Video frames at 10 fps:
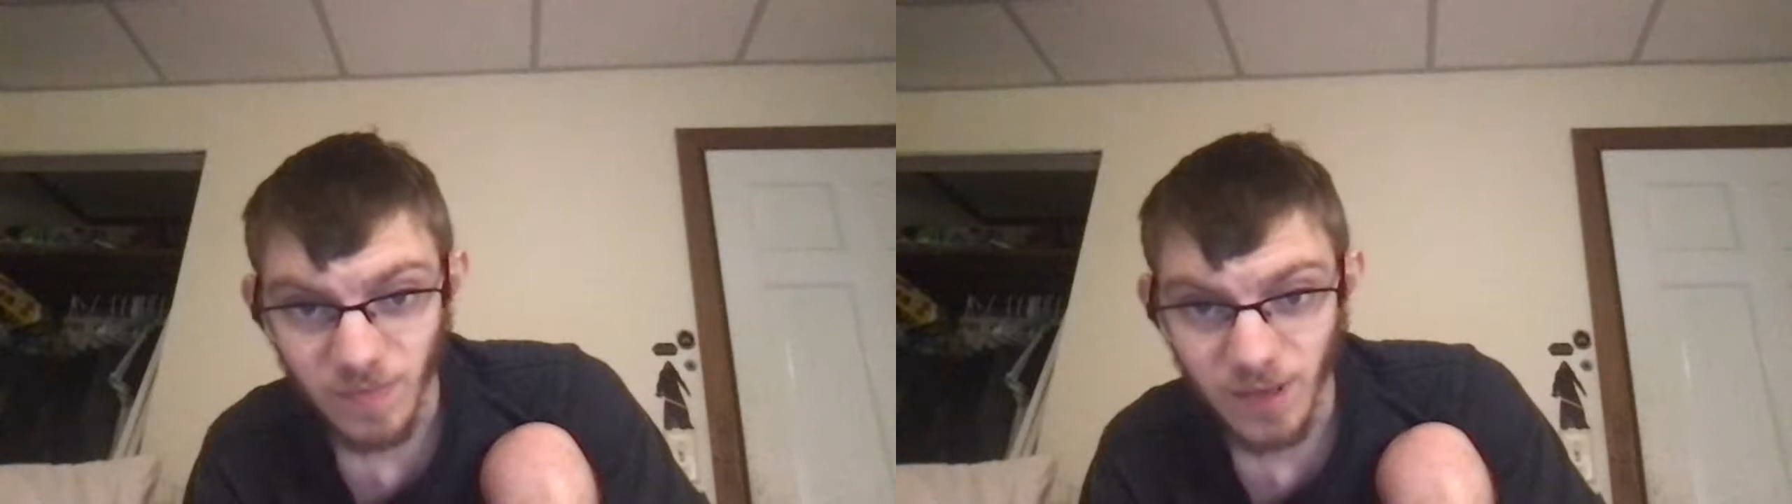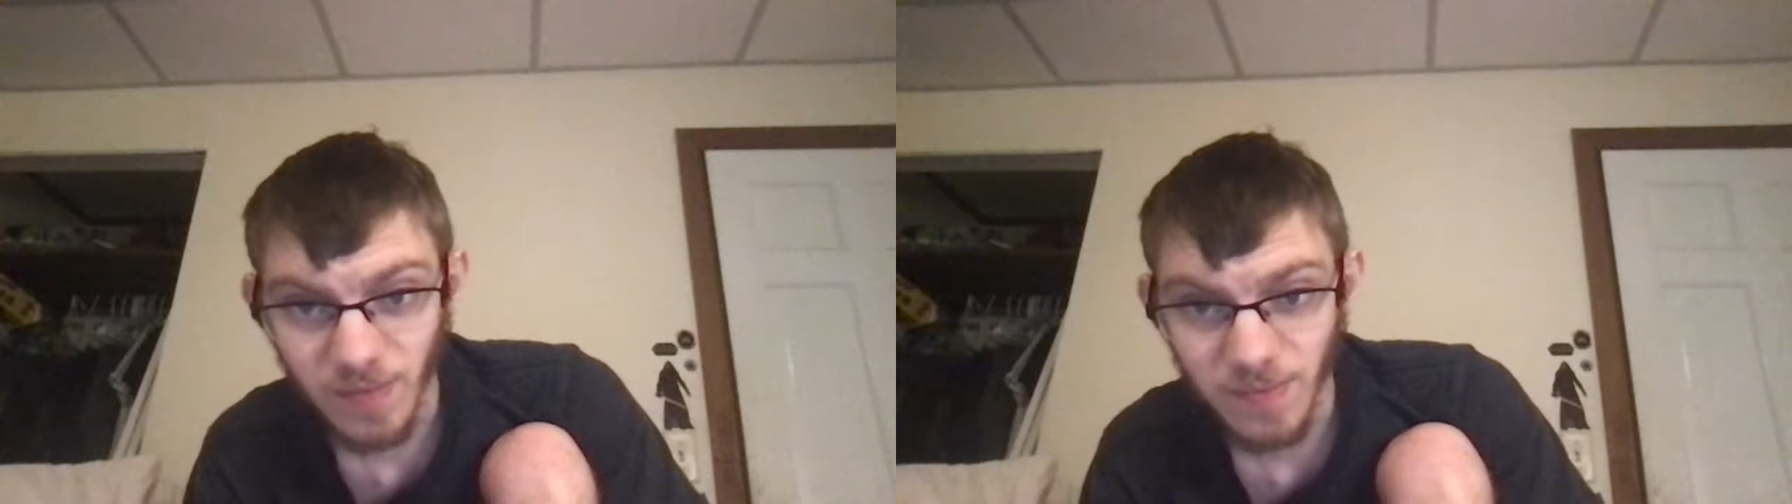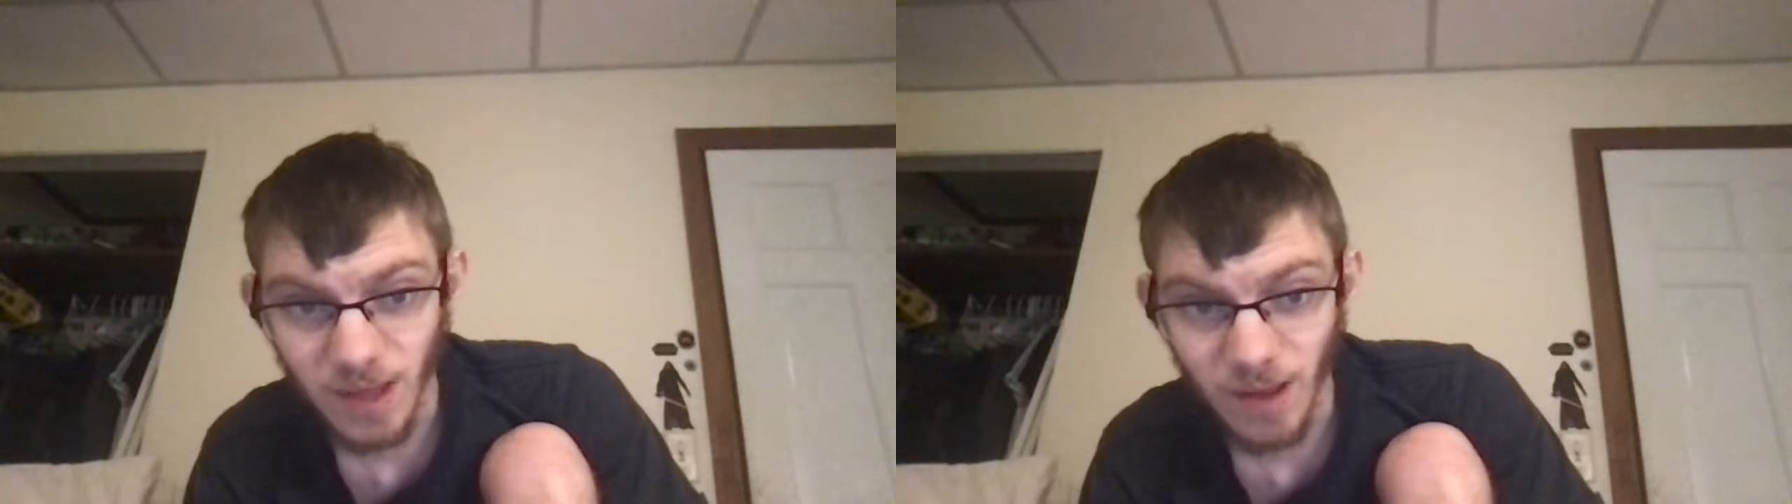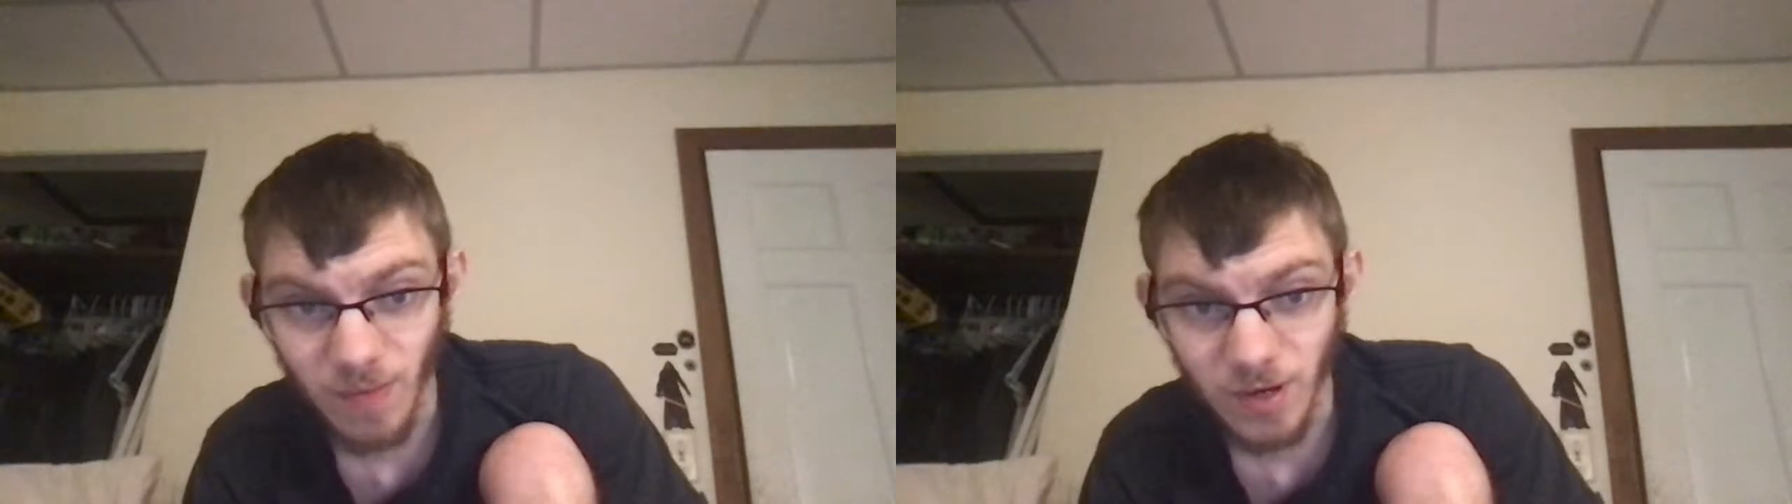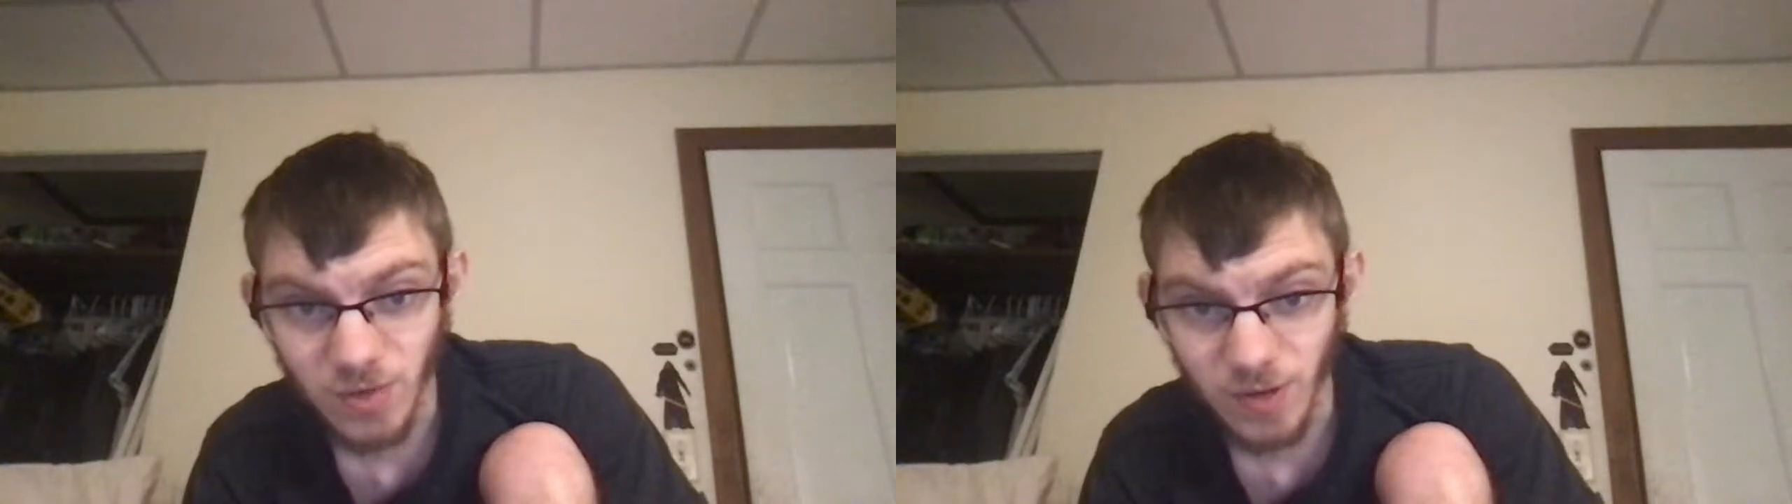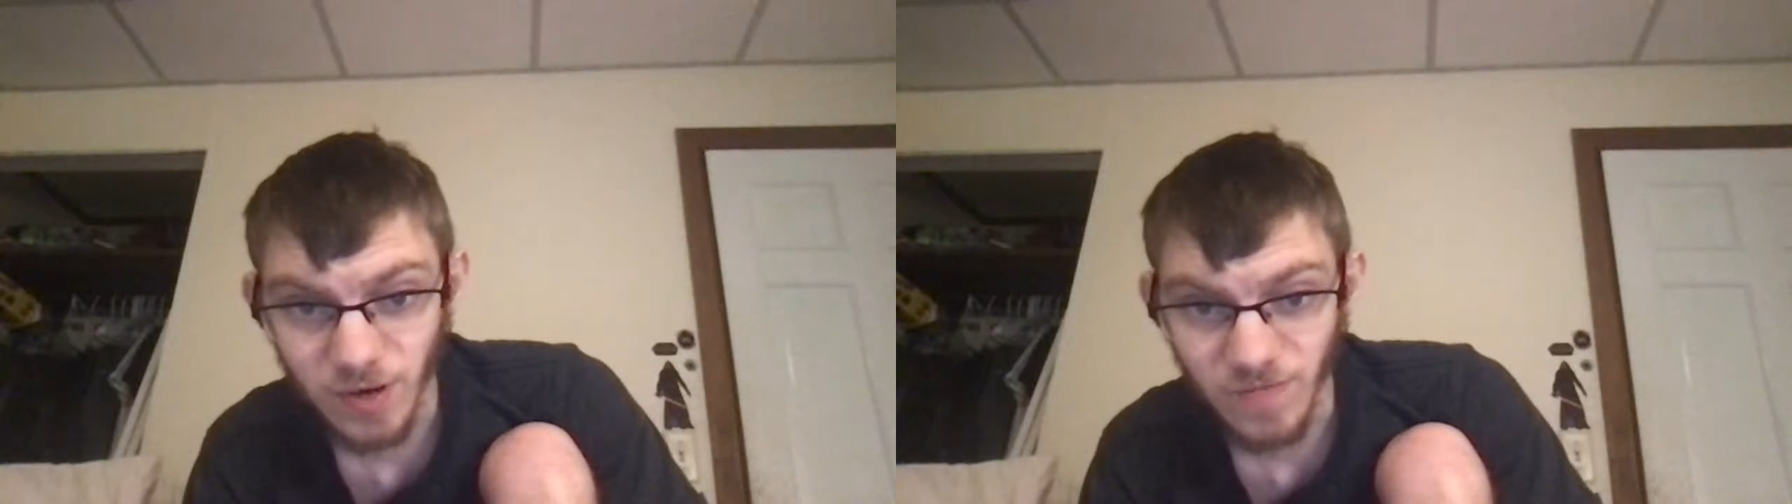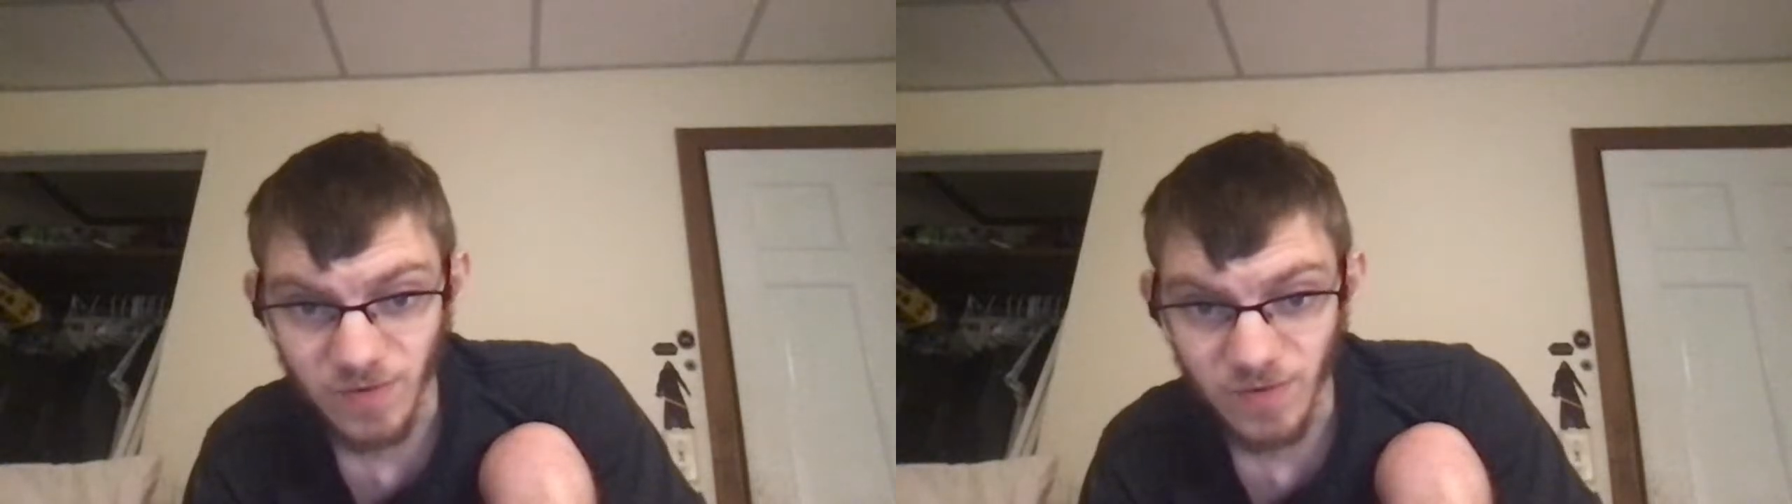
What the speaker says: And I watch quite